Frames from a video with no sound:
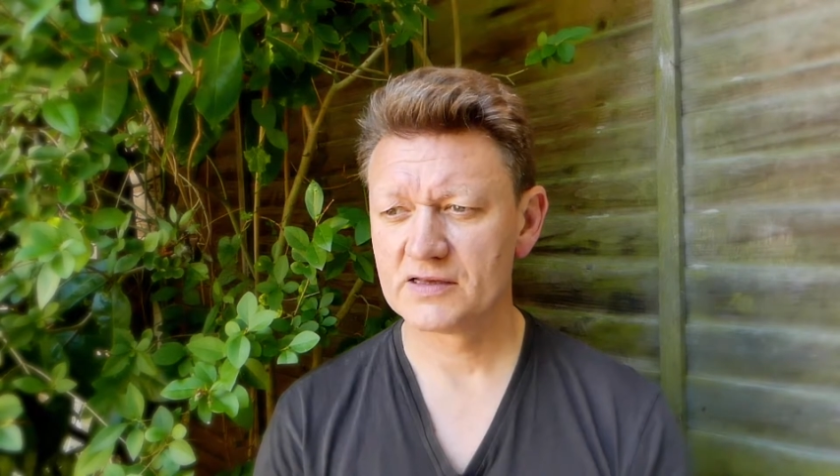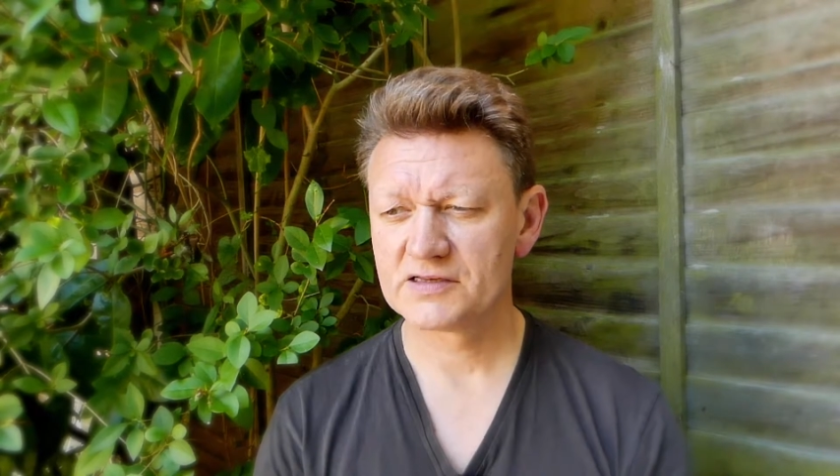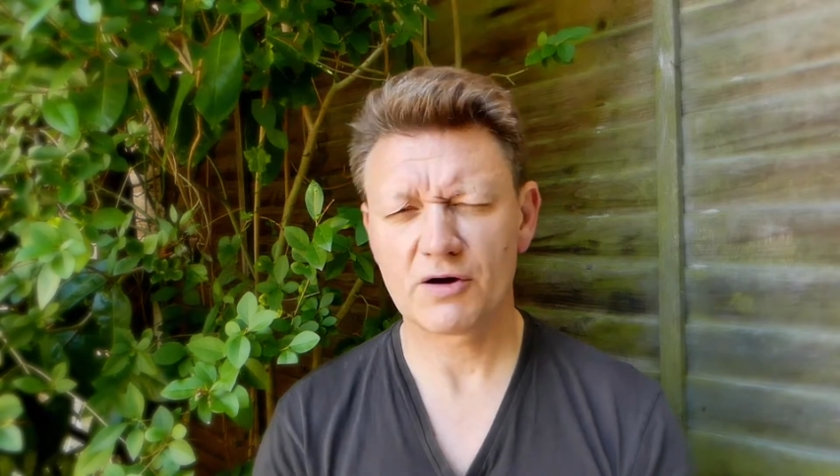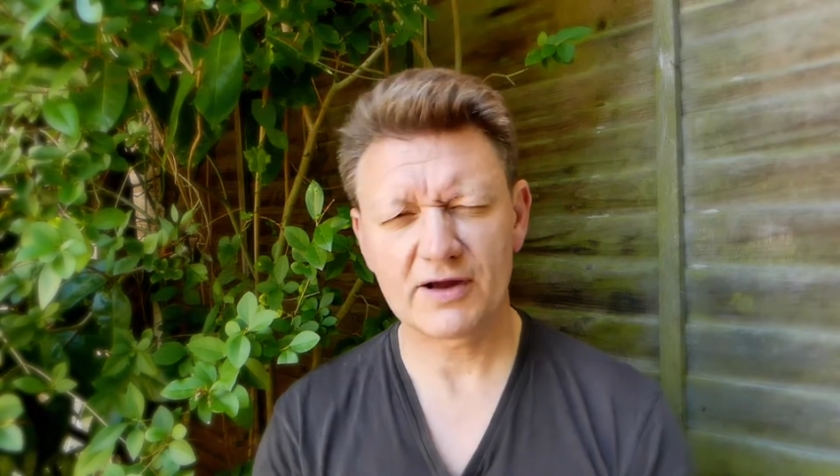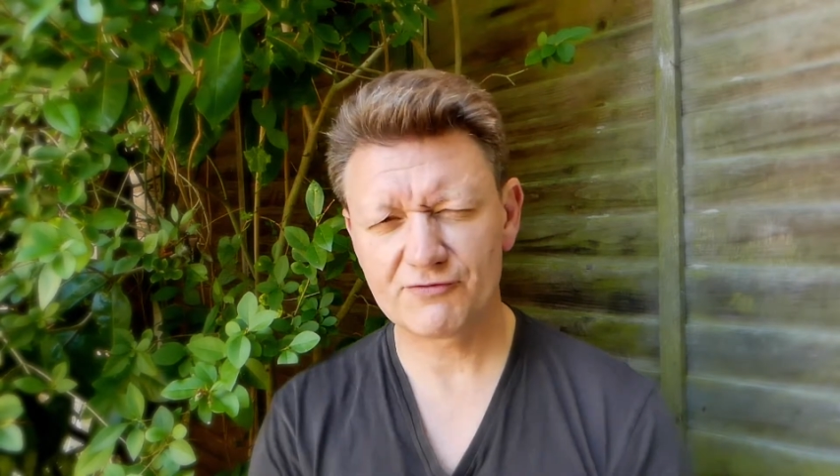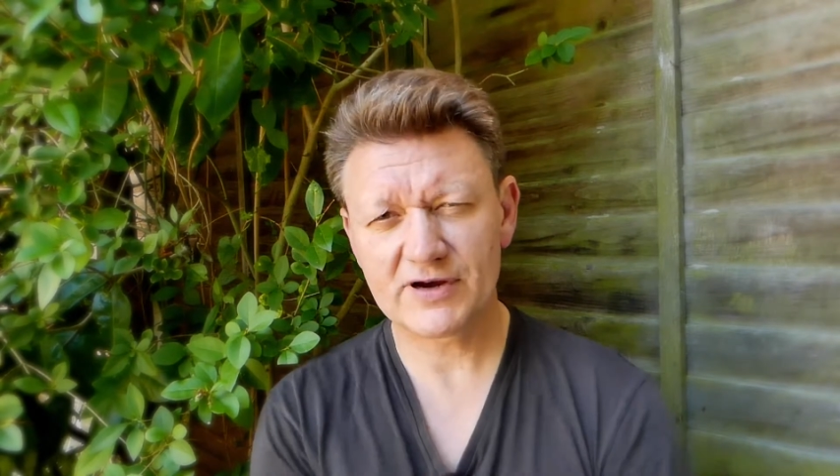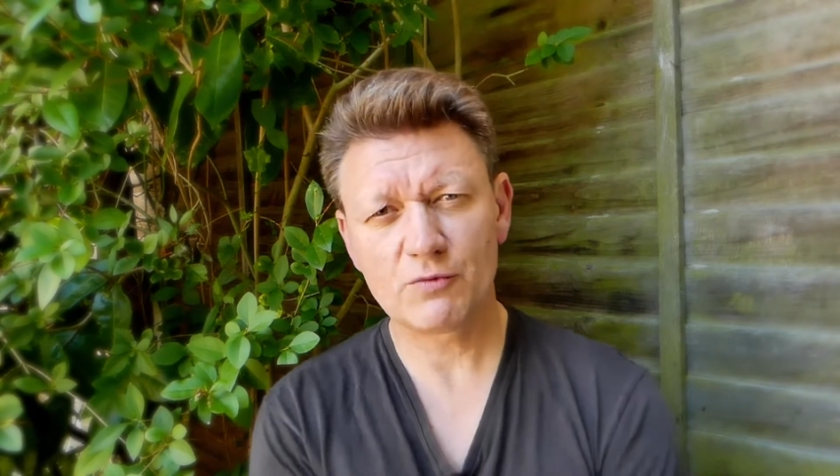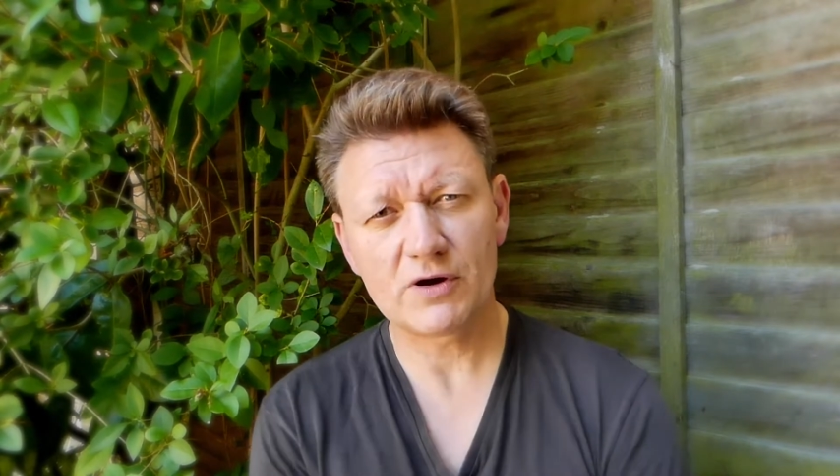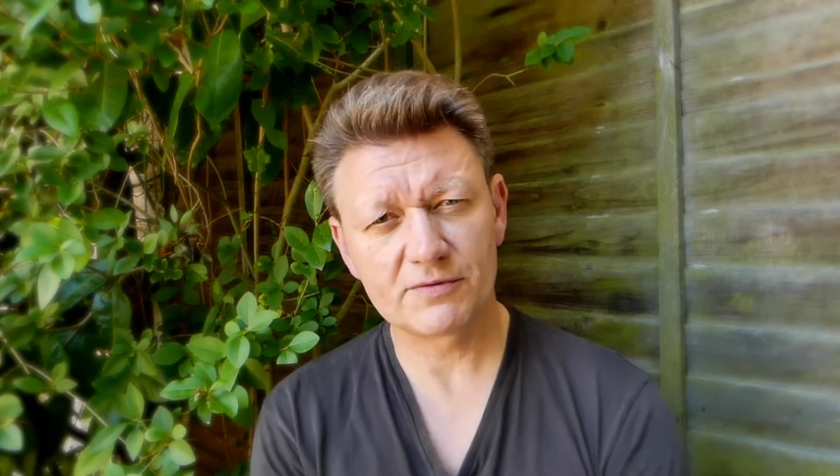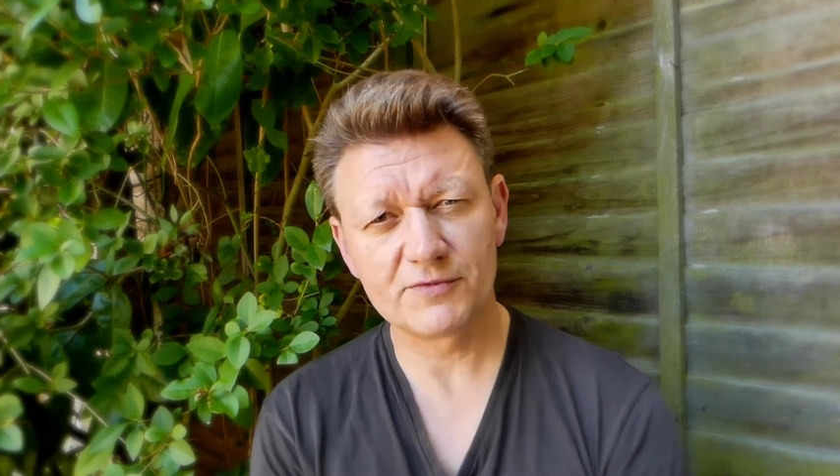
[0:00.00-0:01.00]
So I'd really
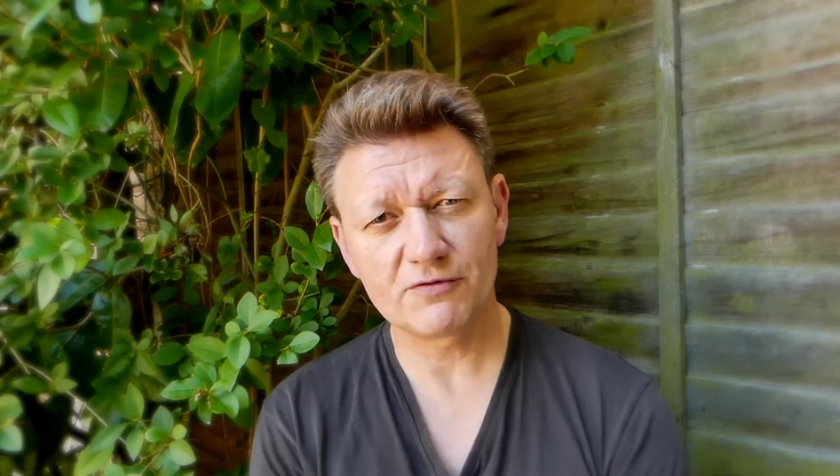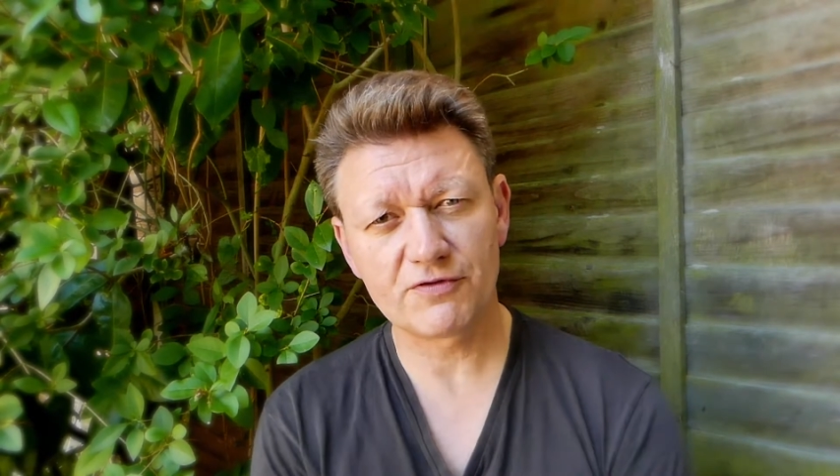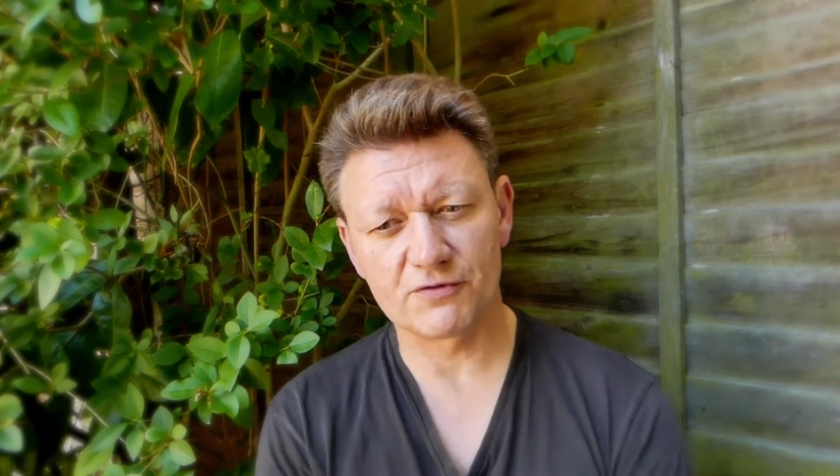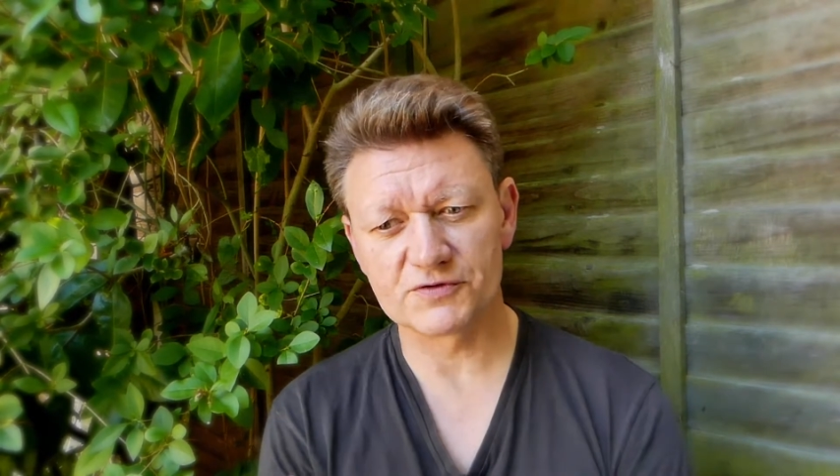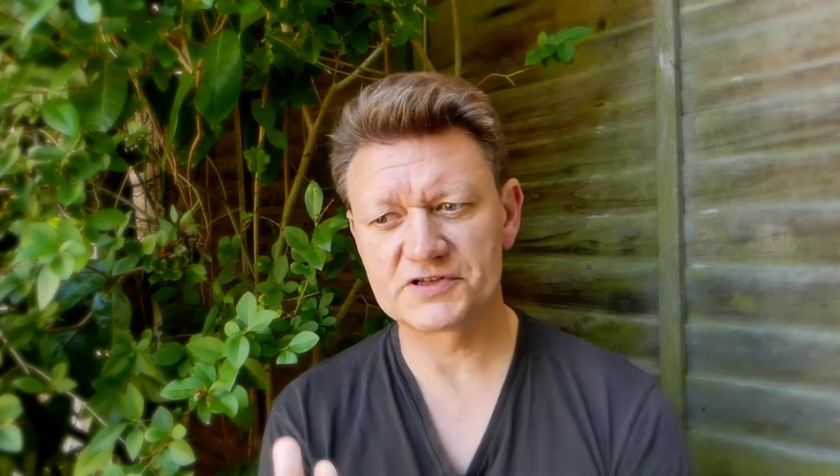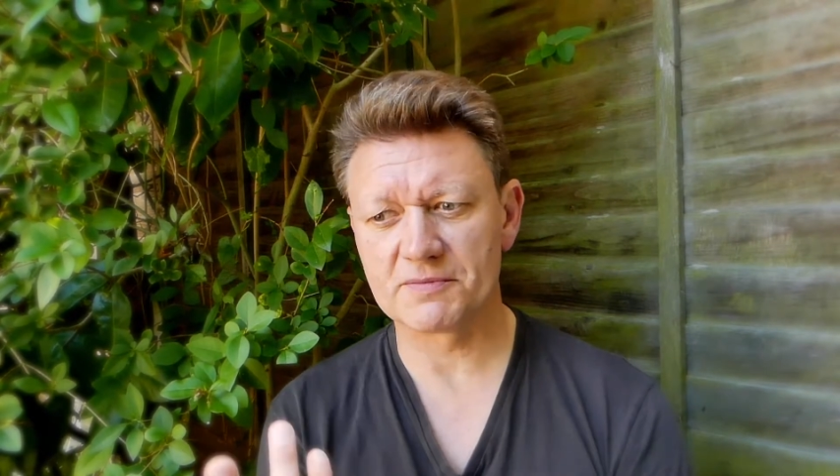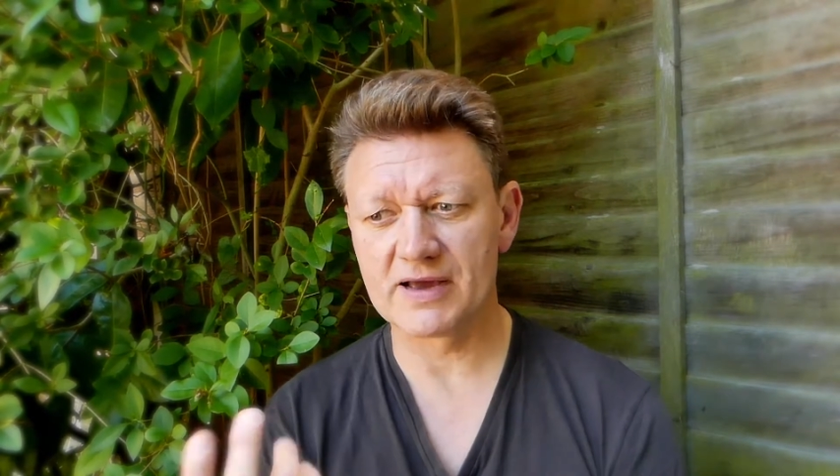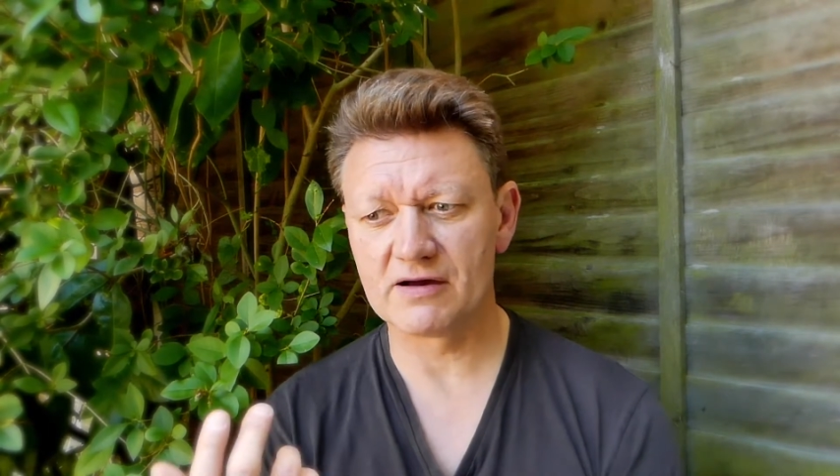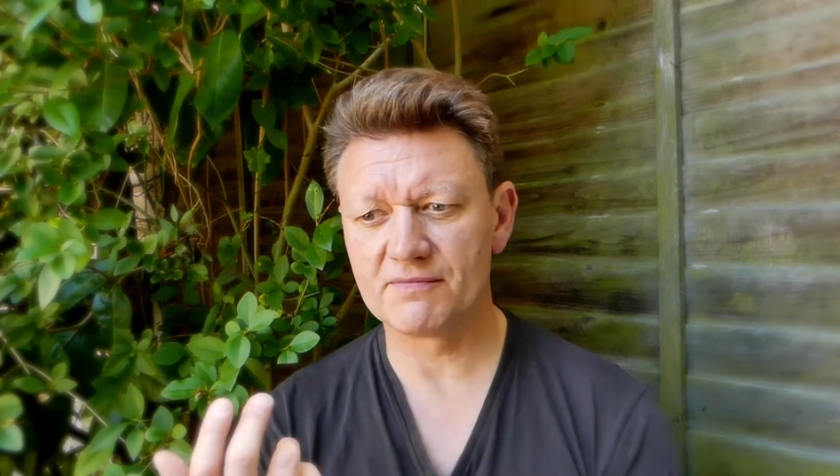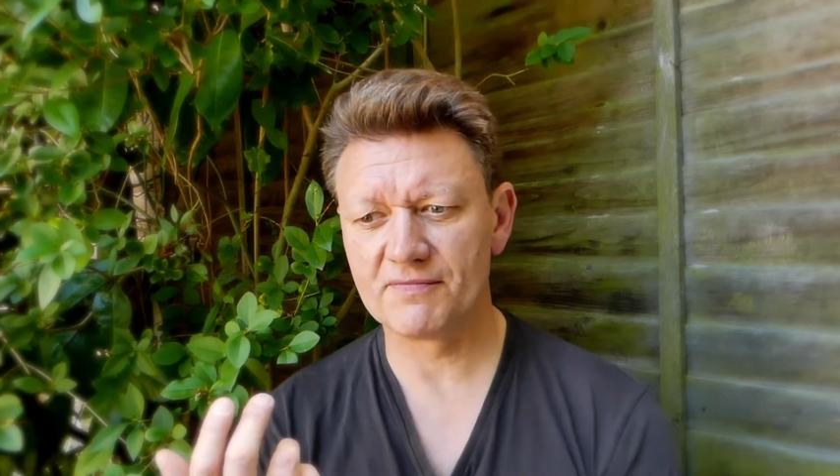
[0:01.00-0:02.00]
welcome your thoughts
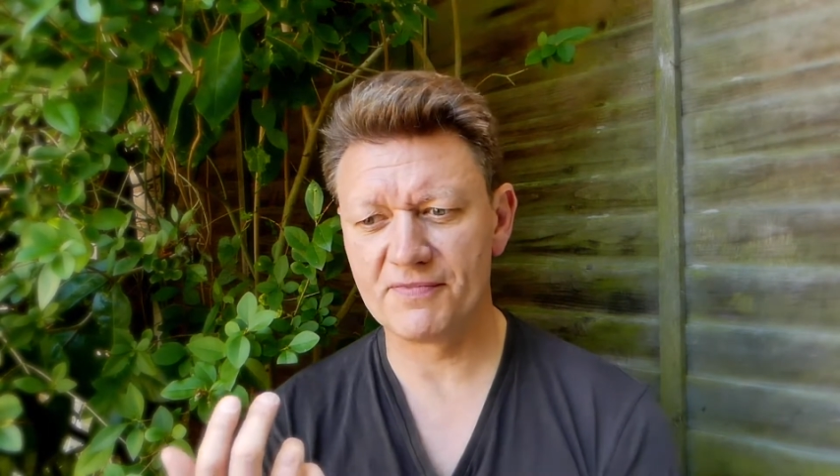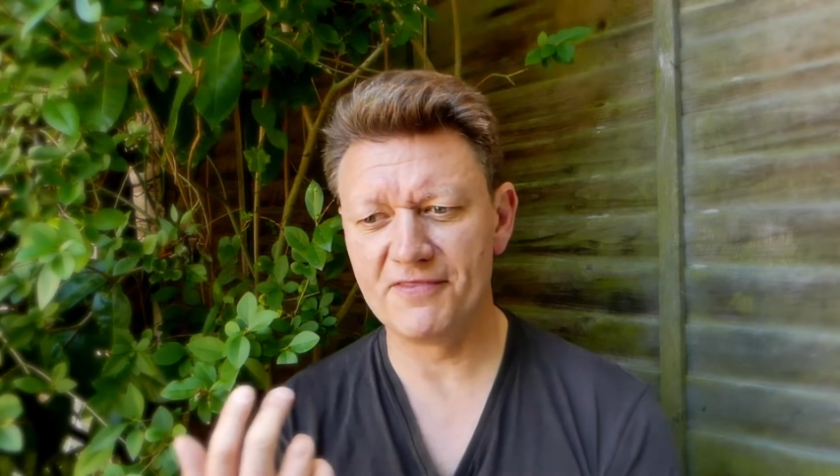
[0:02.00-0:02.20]
about